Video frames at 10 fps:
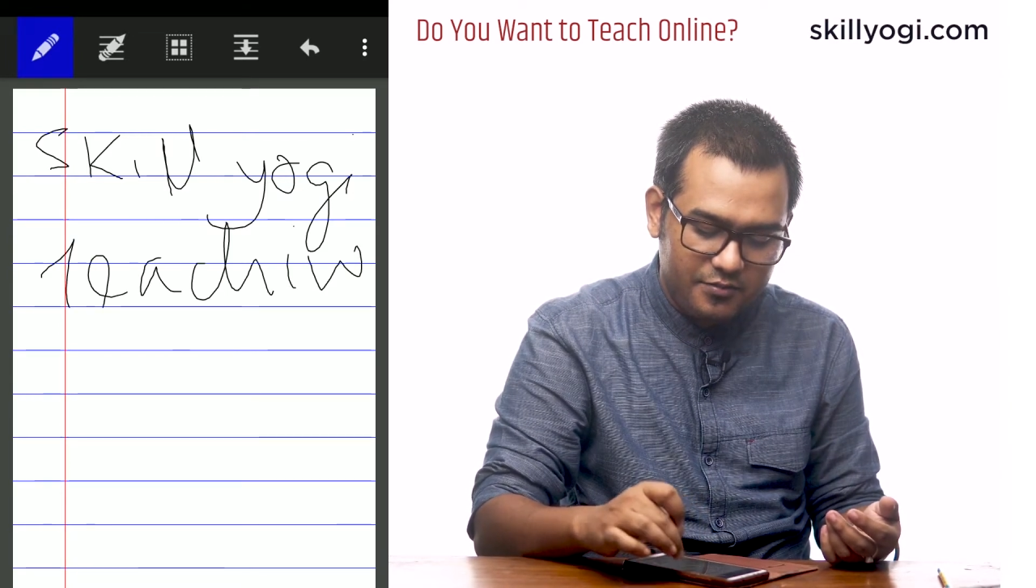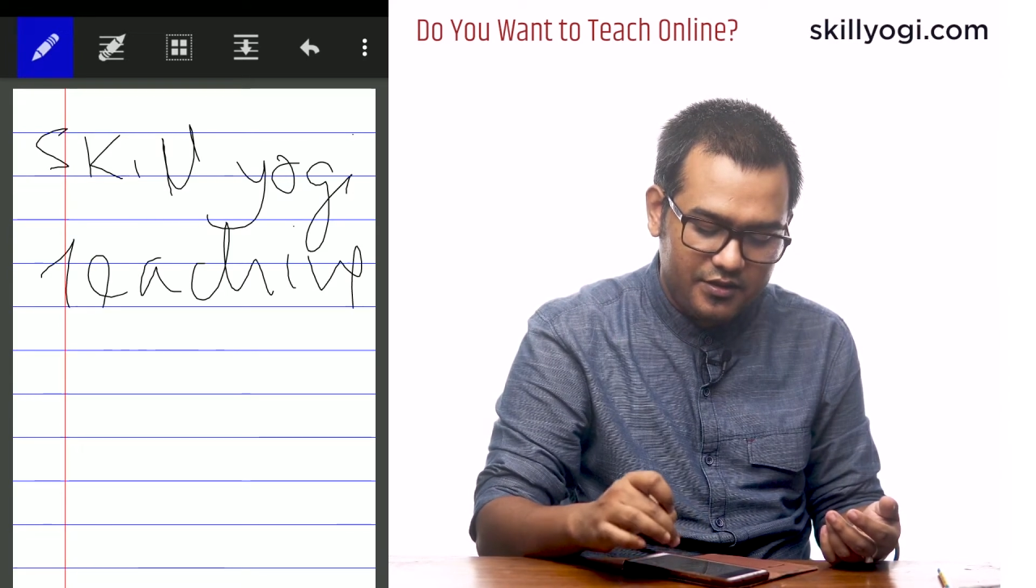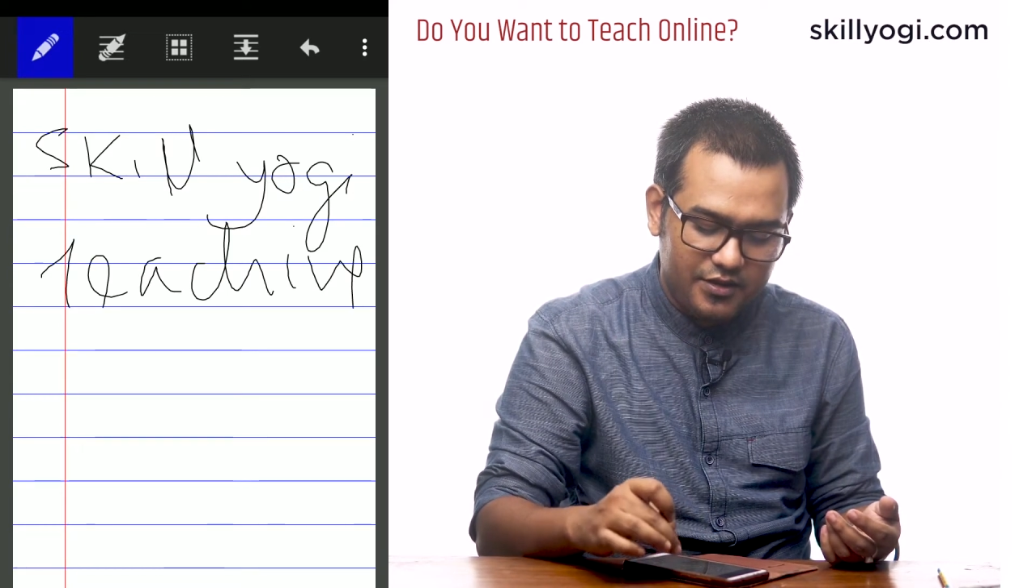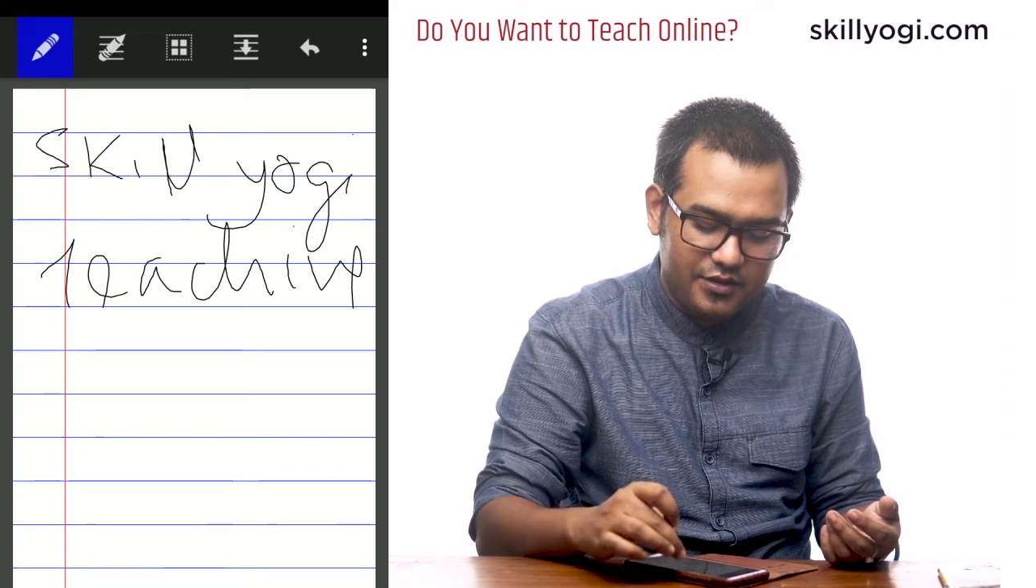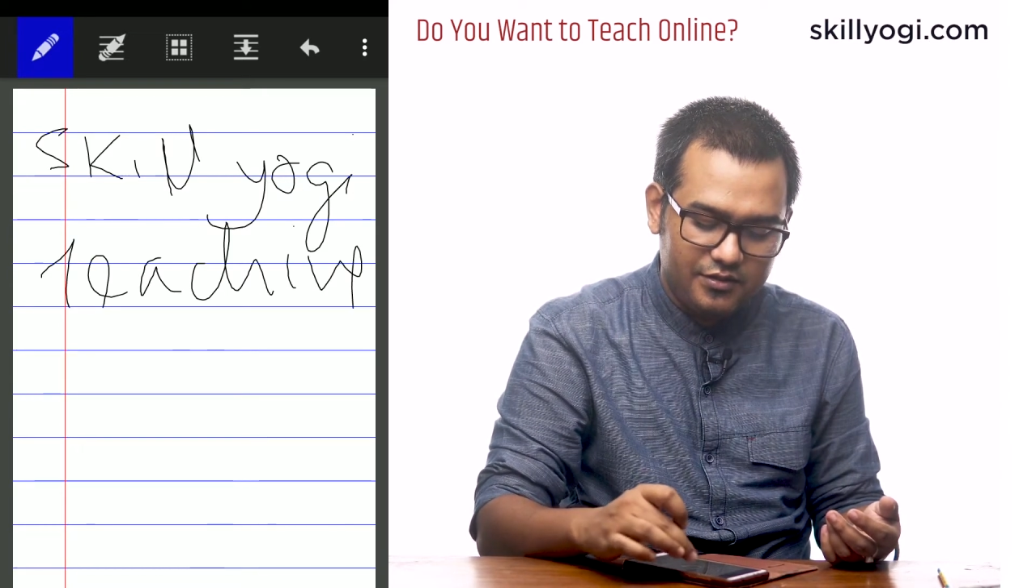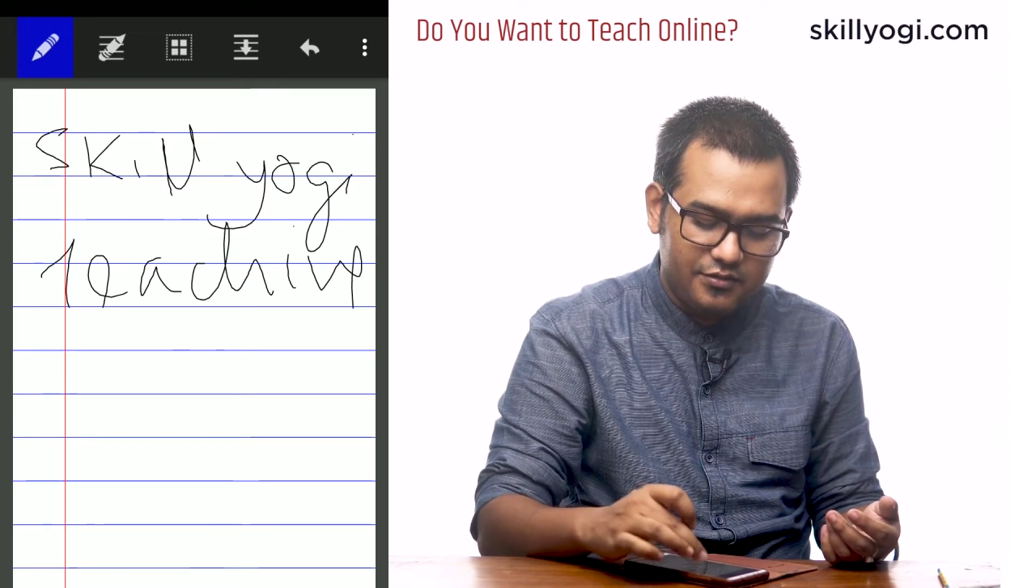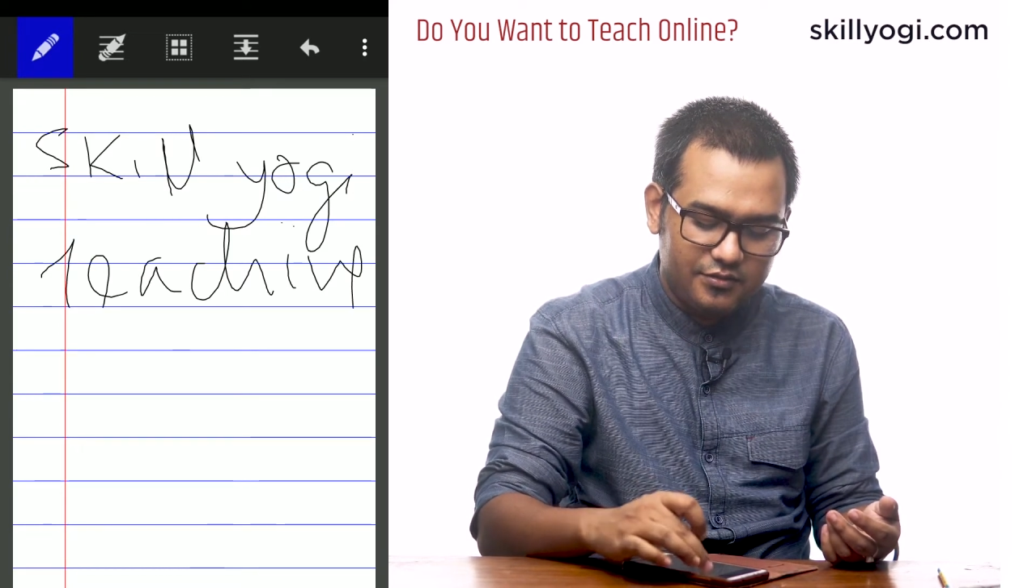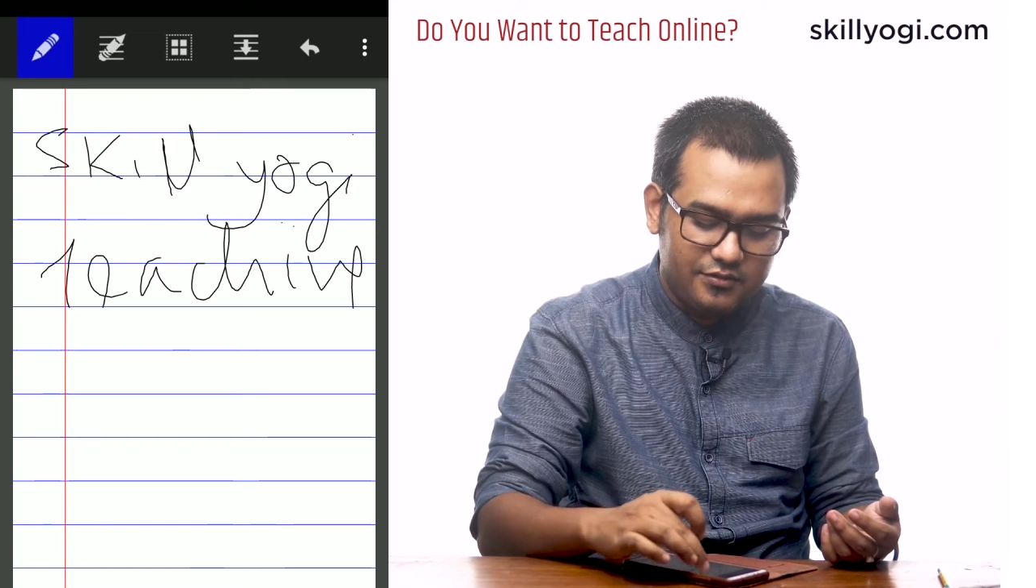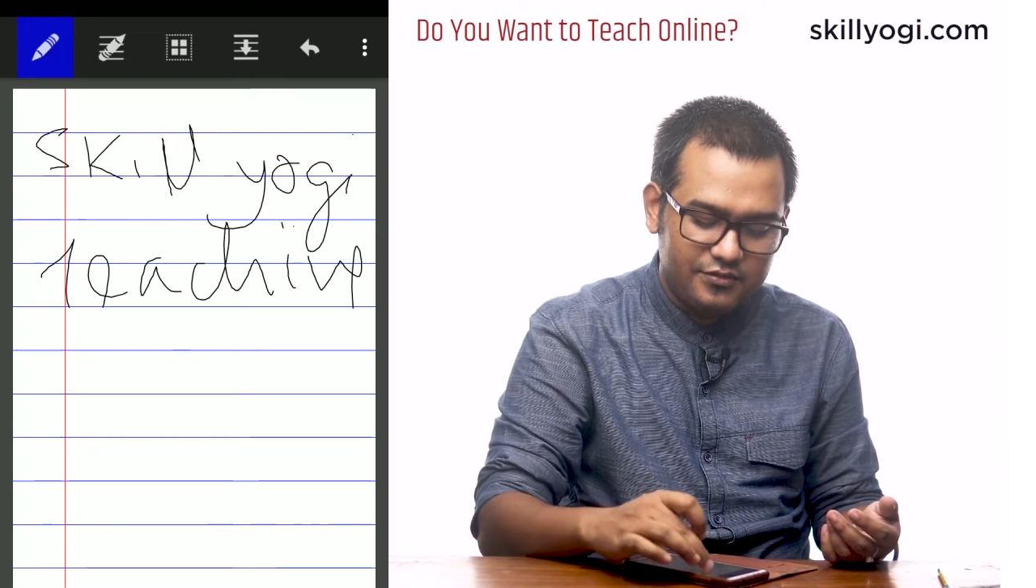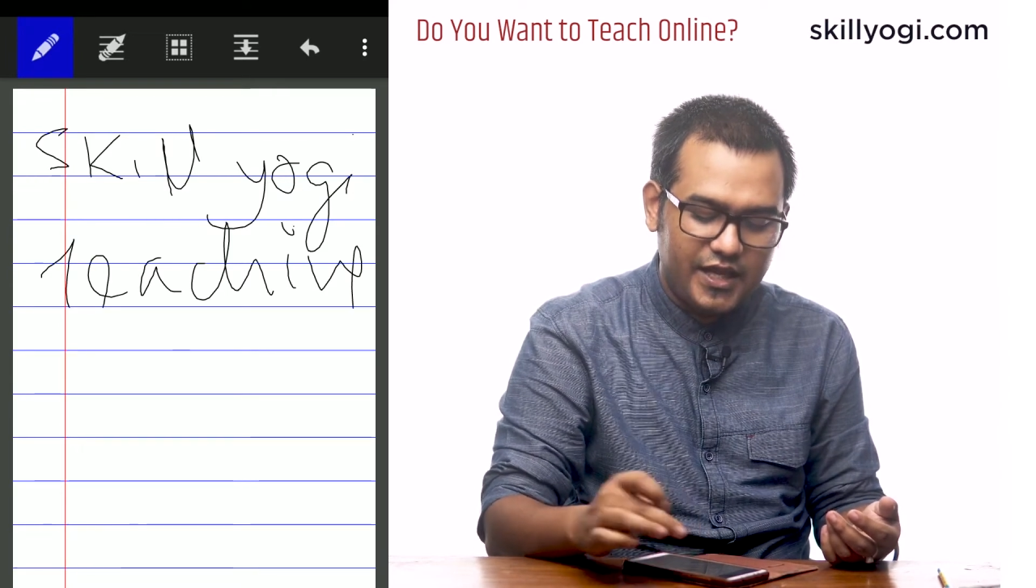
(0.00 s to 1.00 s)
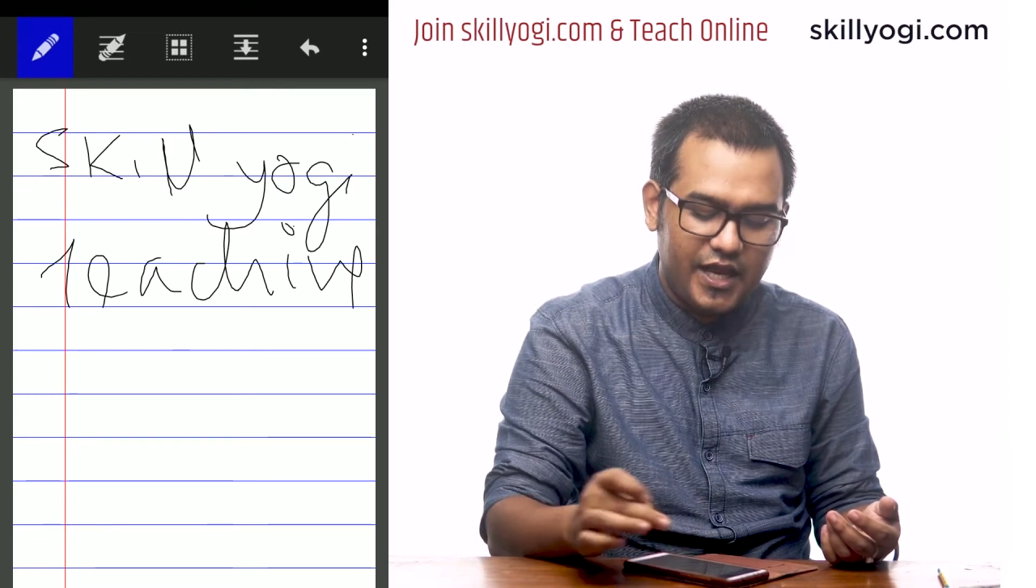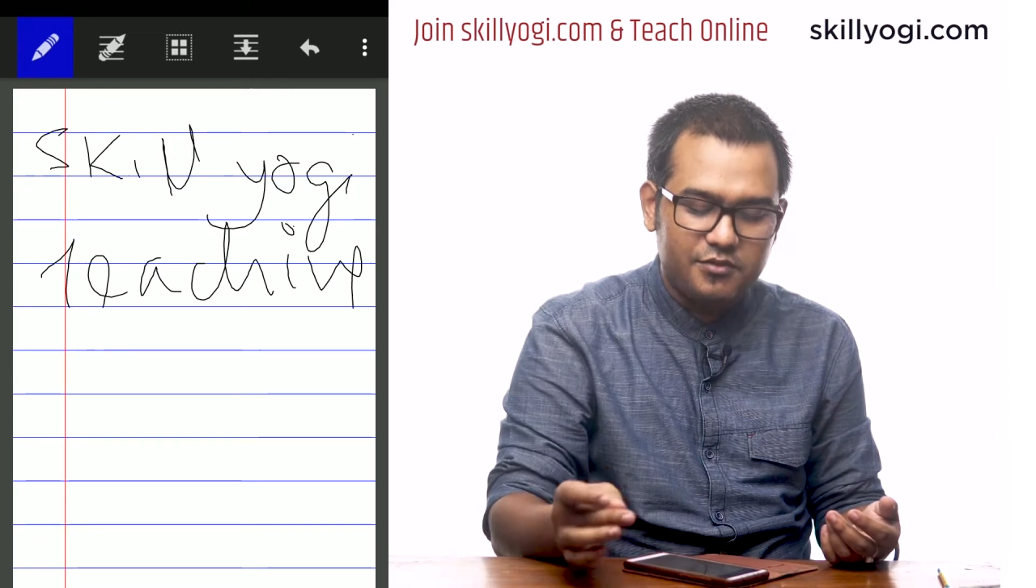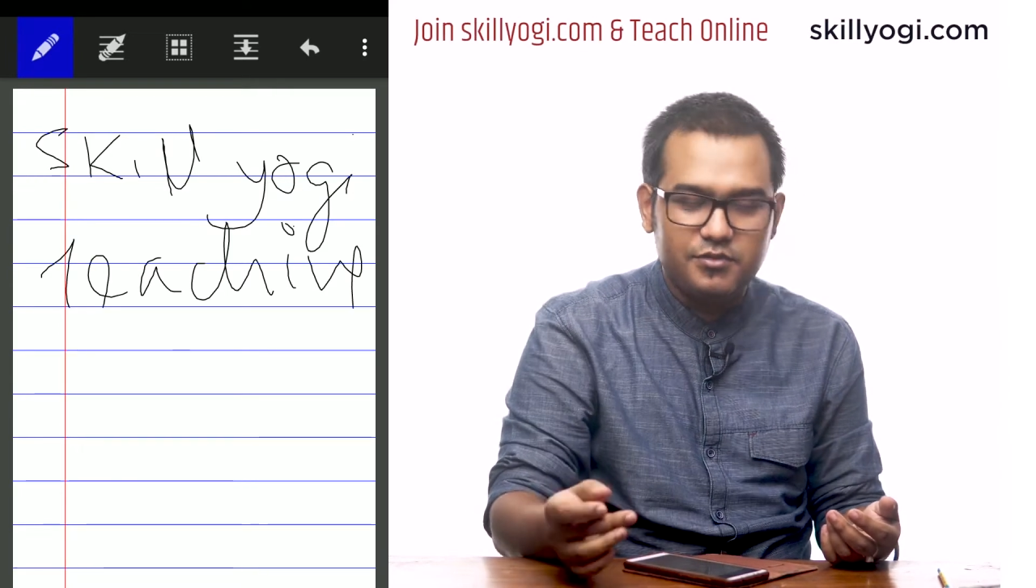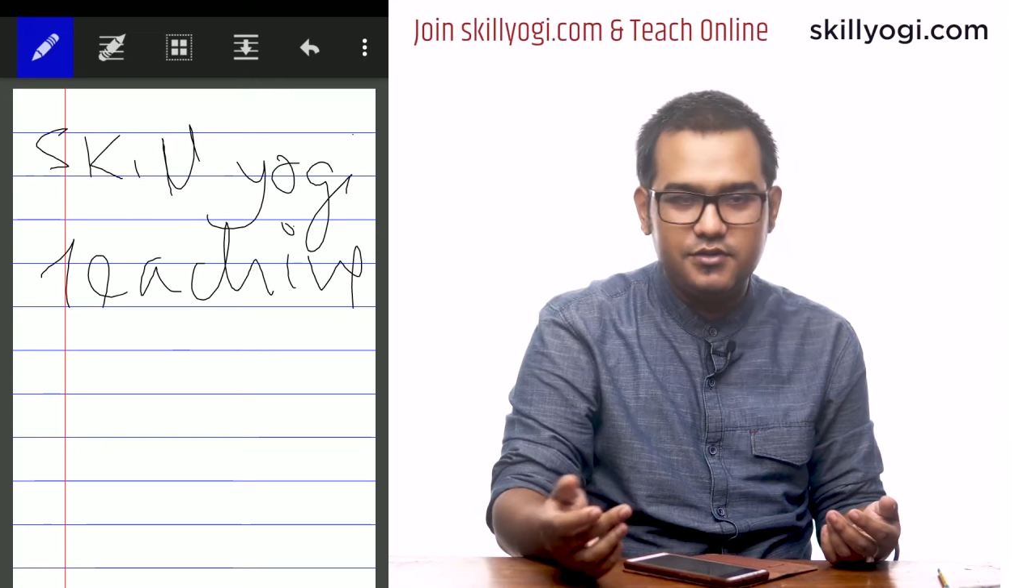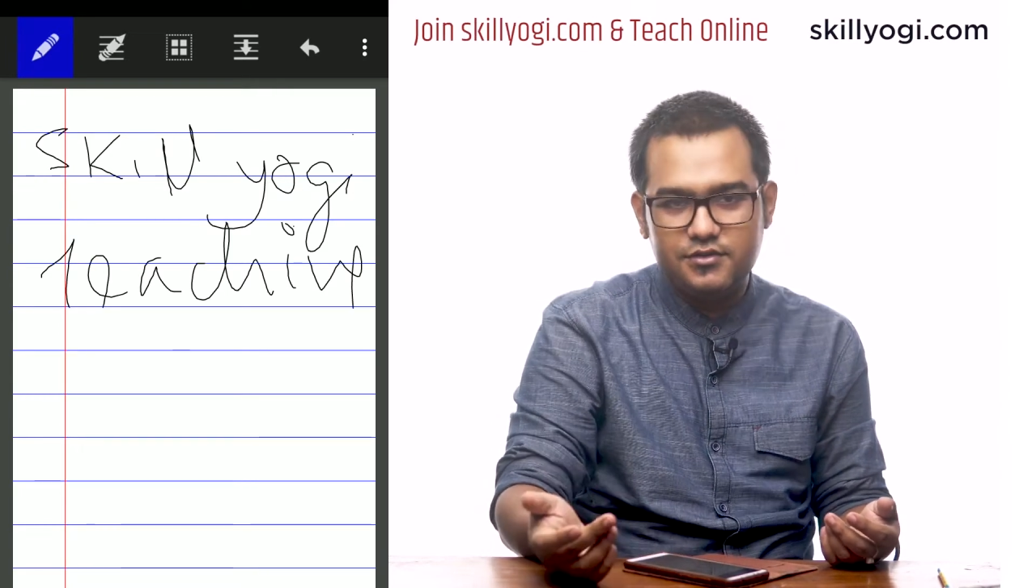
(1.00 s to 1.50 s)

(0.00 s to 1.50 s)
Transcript: be terrible,